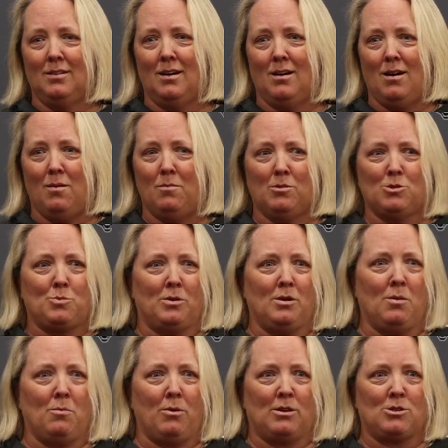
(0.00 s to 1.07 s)
was
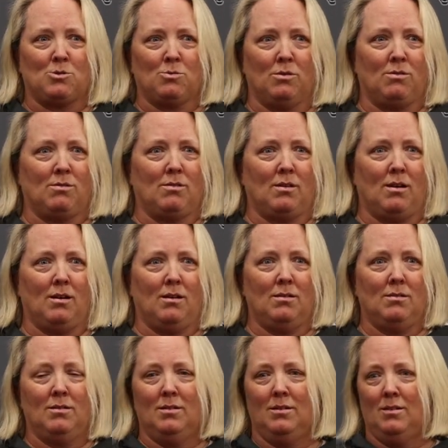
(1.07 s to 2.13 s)
pretty impressed with
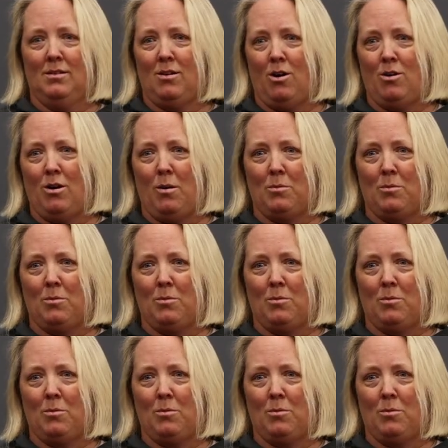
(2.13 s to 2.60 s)
our